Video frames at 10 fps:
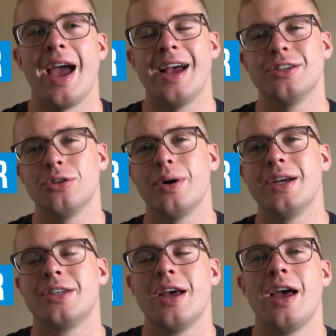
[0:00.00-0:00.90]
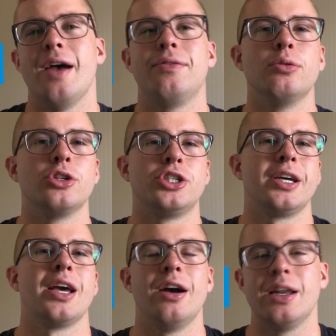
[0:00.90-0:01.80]
As always, if you want to
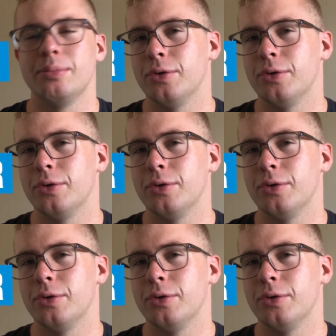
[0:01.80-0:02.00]
check out any more